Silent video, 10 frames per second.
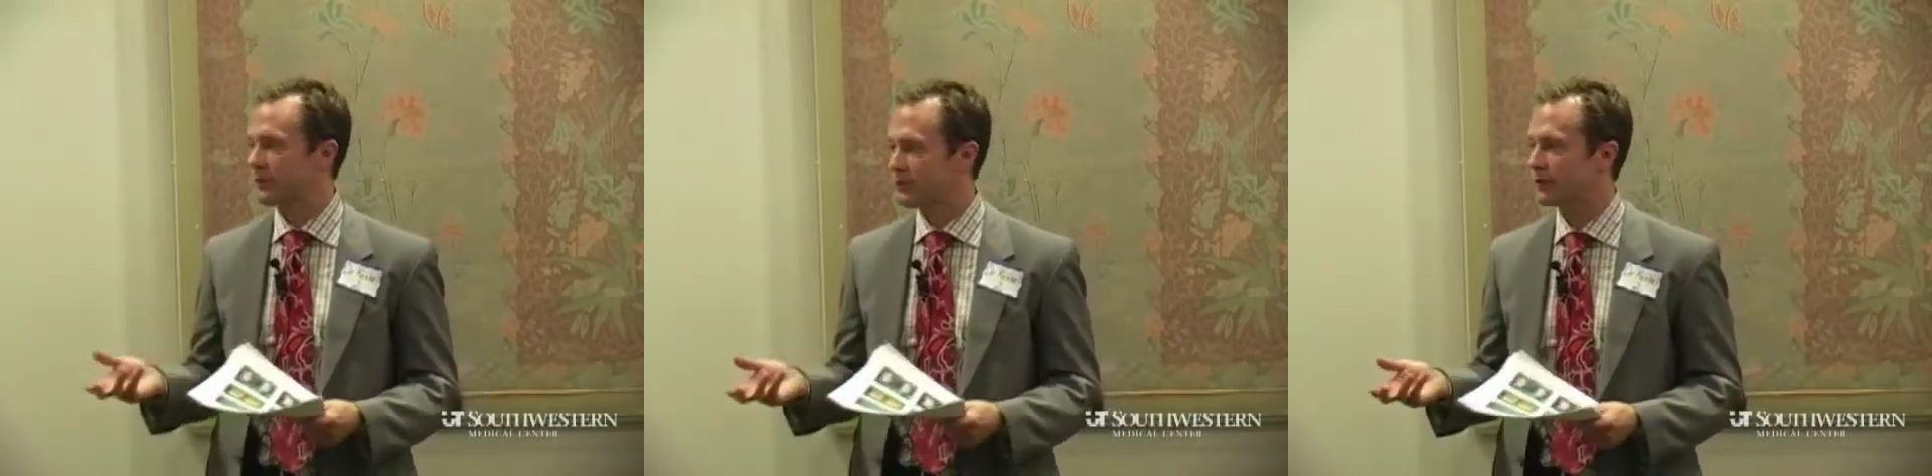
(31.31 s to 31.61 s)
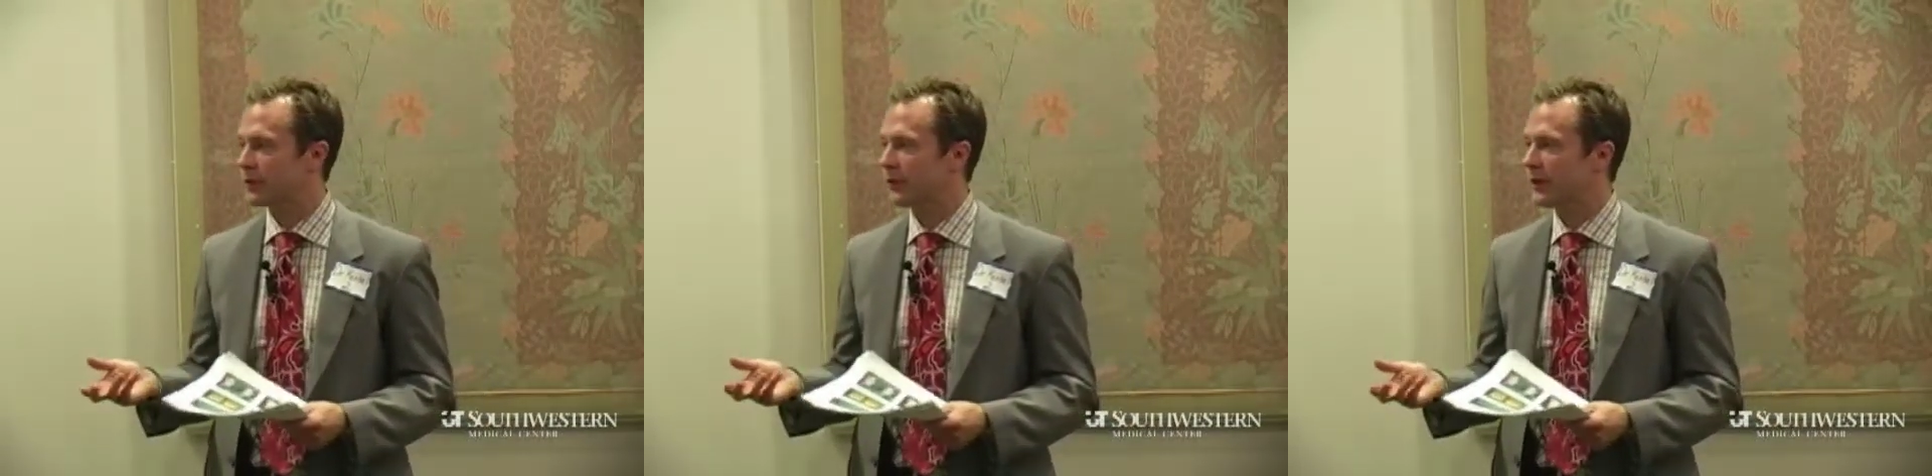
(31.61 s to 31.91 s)

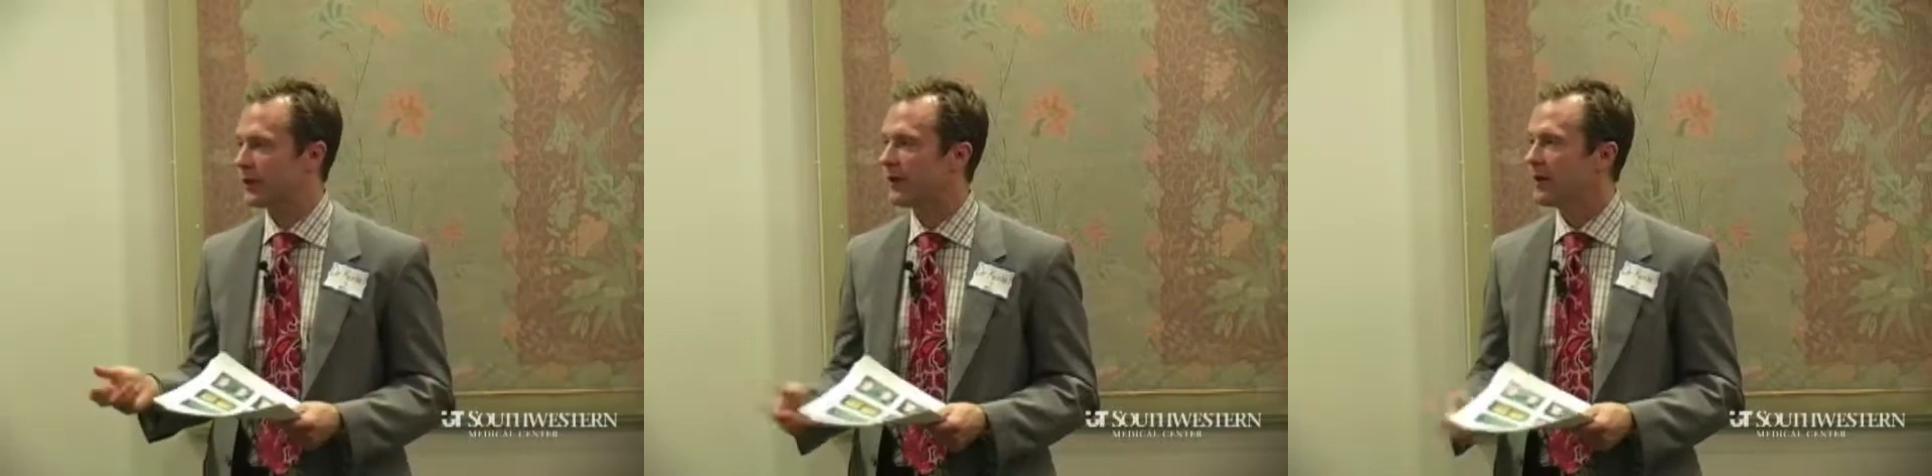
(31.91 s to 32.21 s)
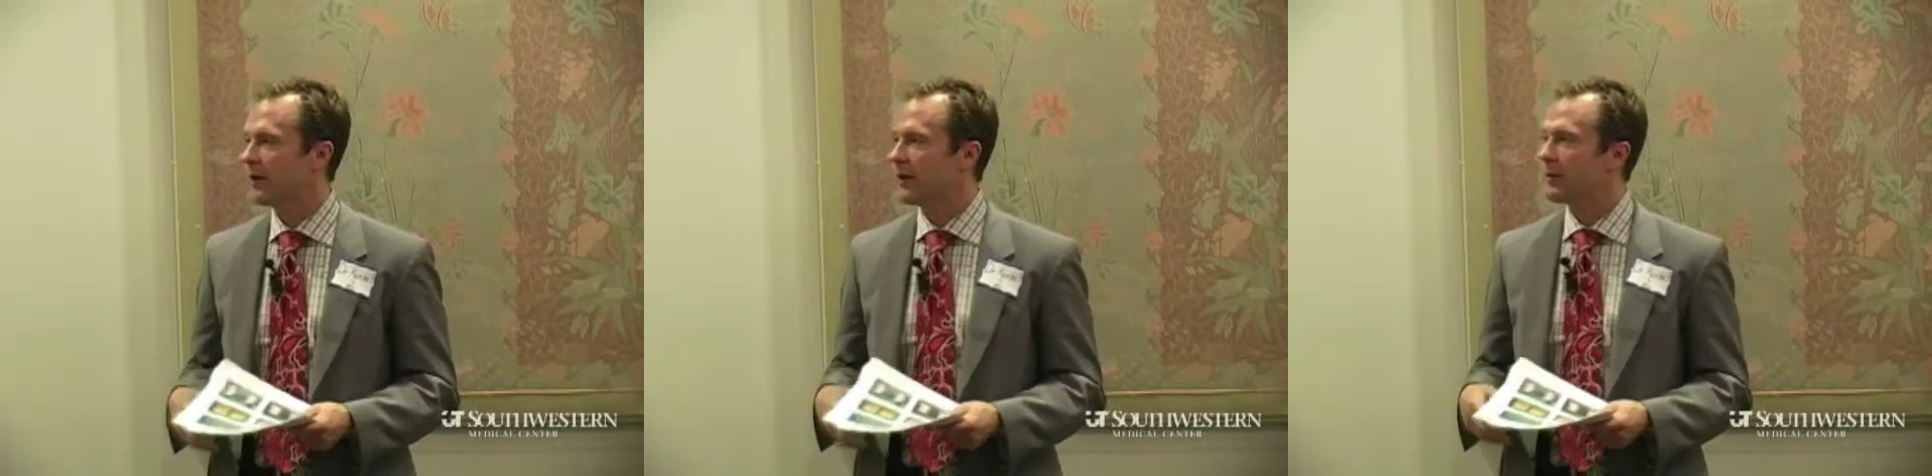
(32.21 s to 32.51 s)
surgery,
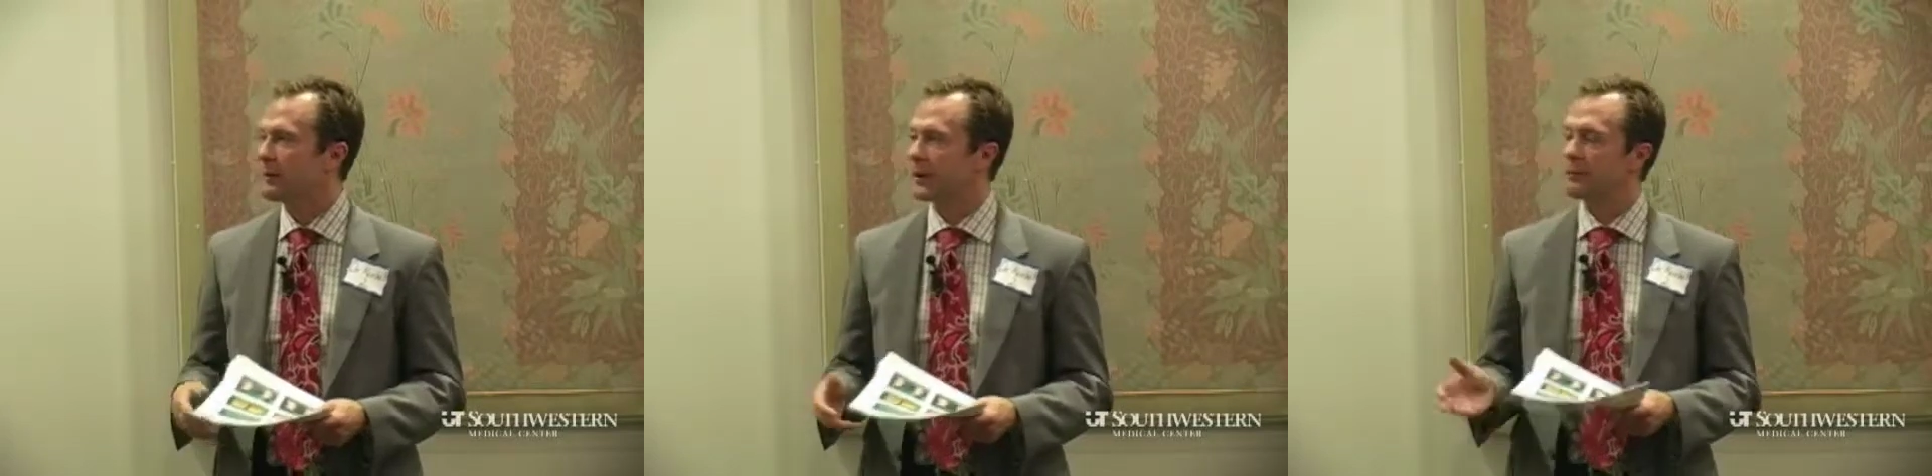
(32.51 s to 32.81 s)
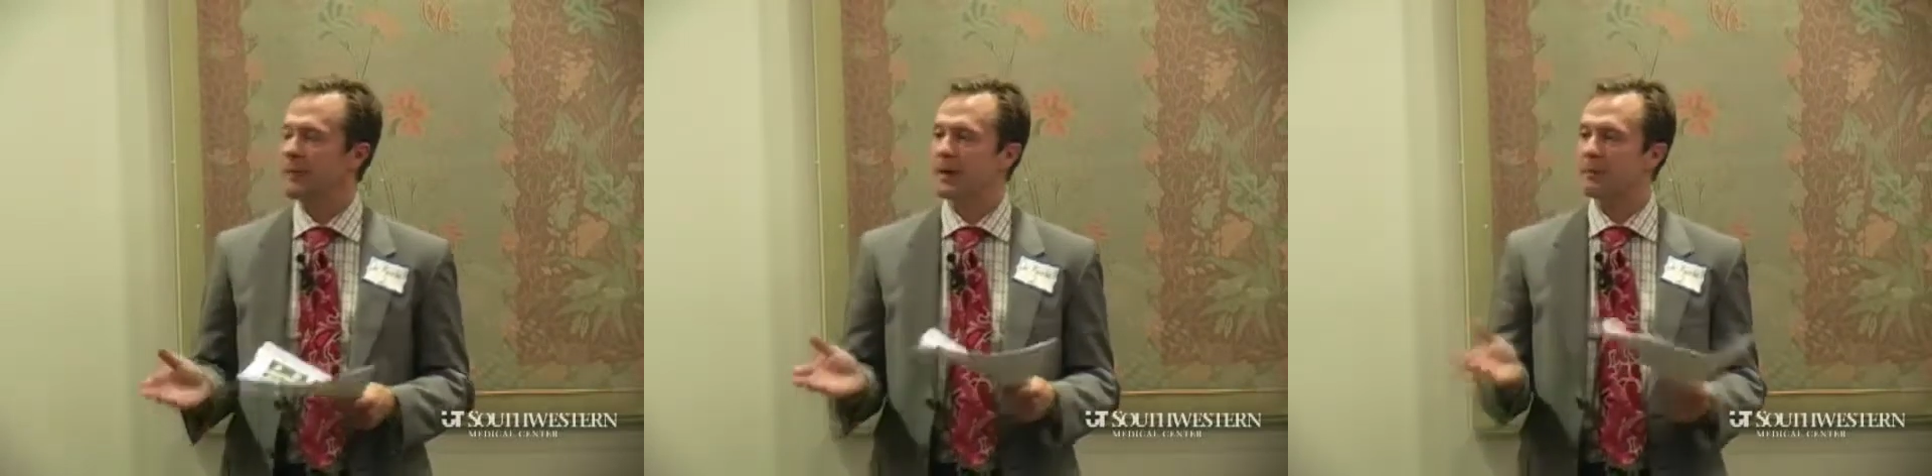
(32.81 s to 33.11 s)
but it
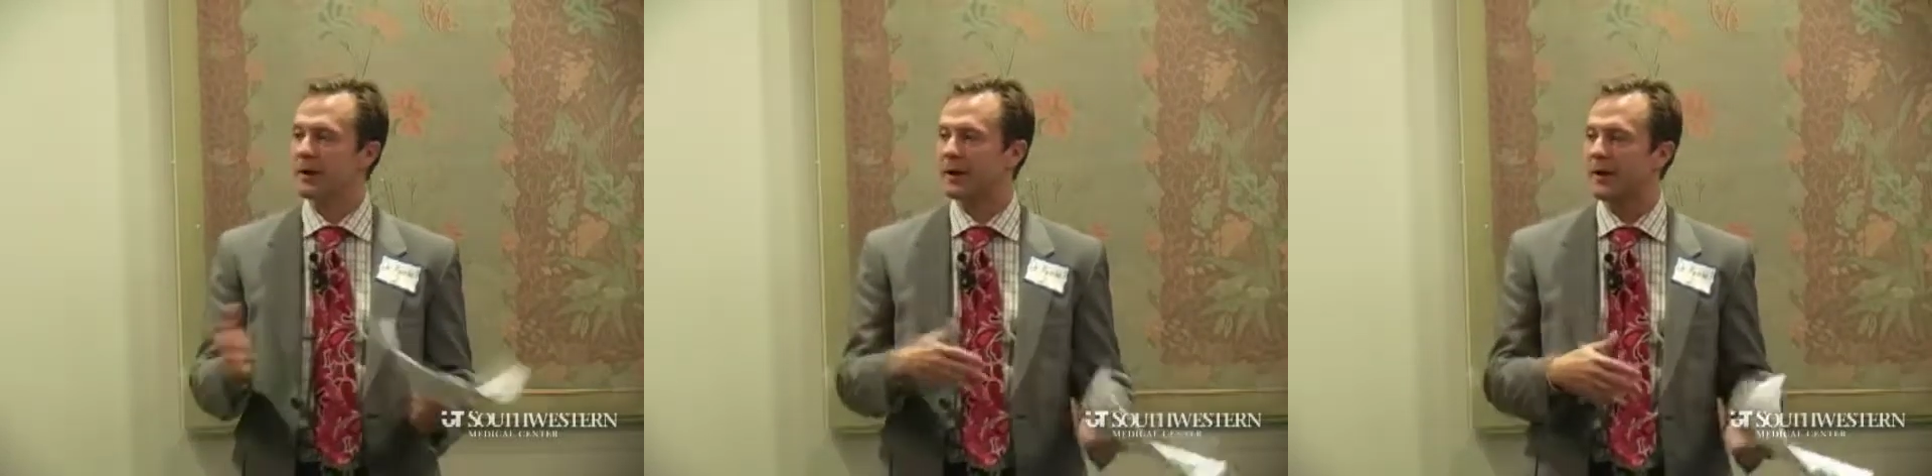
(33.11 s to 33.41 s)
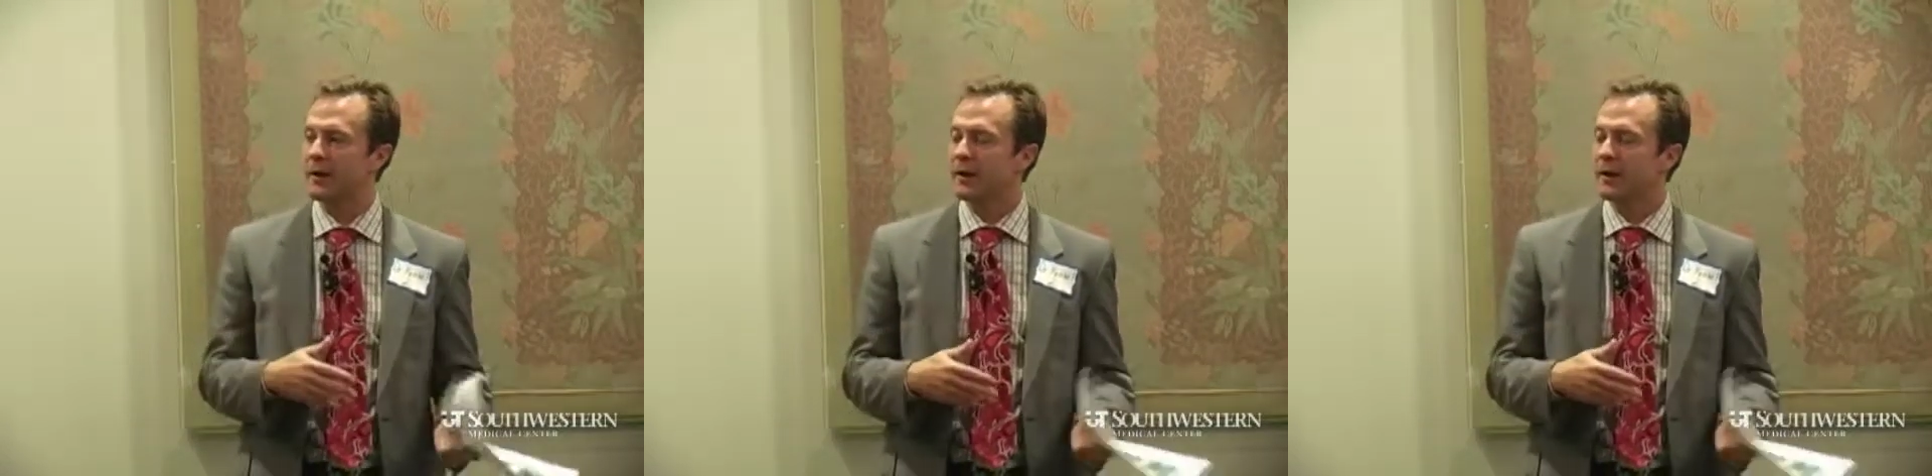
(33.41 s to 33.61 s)
may be a